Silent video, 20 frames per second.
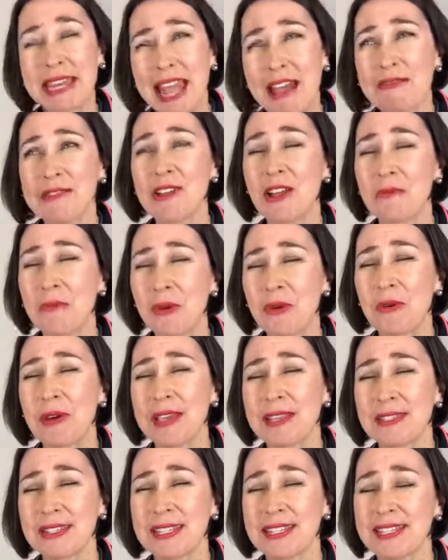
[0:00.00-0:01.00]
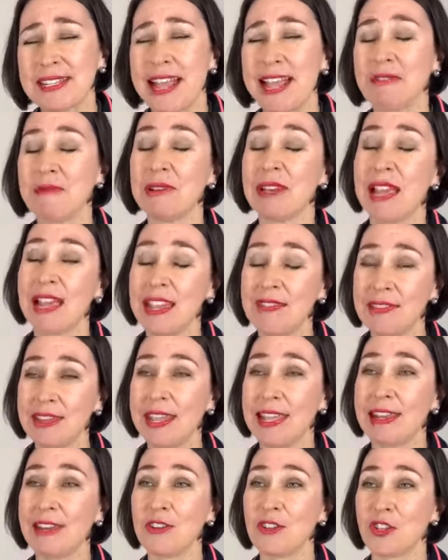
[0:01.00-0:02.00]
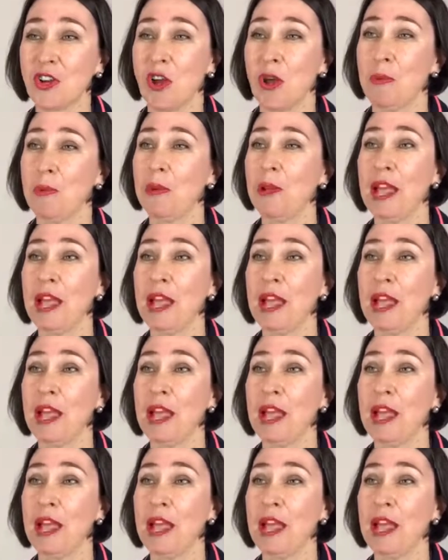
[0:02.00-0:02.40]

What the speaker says: have a lot more questions like, will I ever get a job?